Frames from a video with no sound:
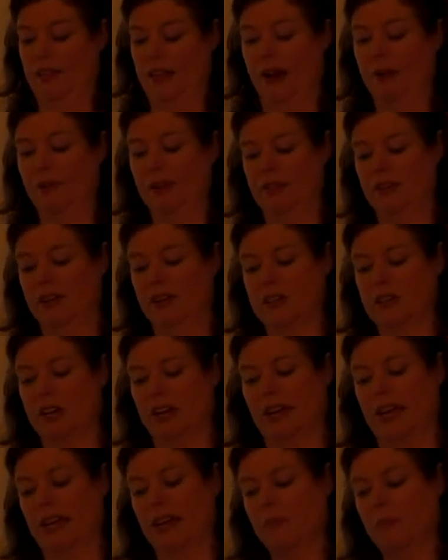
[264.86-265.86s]
that right there is
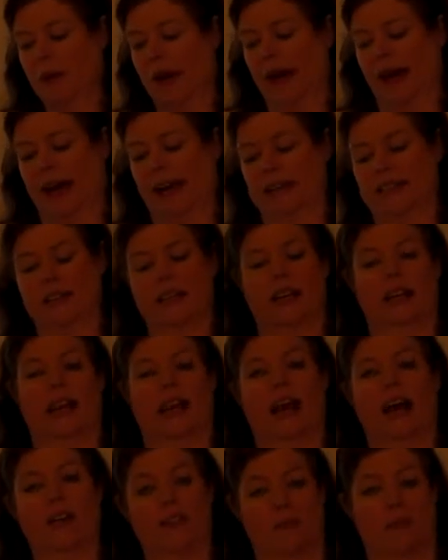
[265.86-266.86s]
going to impact
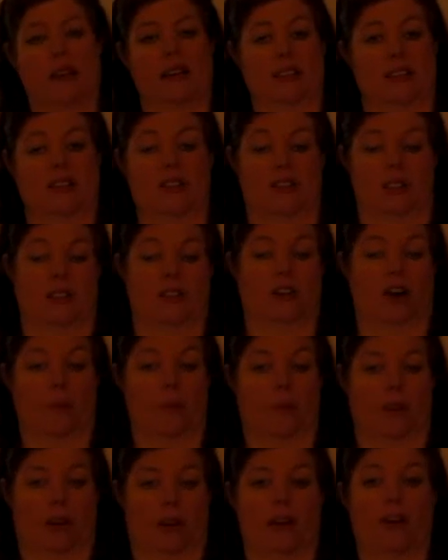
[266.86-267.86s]
how the message is
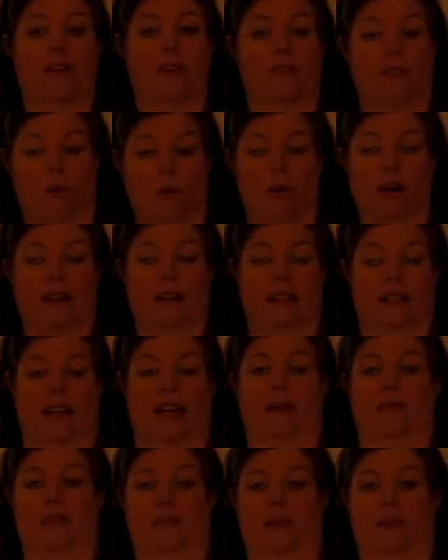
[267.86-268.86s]
interpreted. For
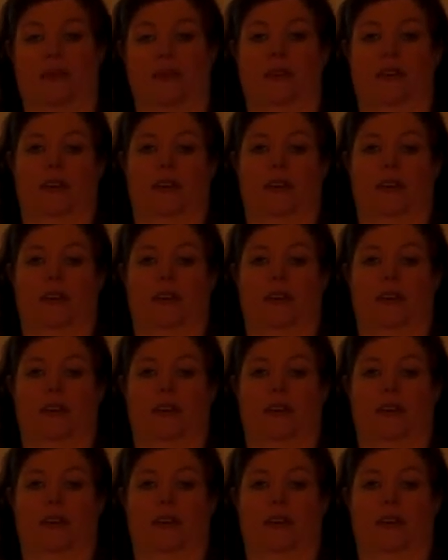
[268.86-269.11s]
example,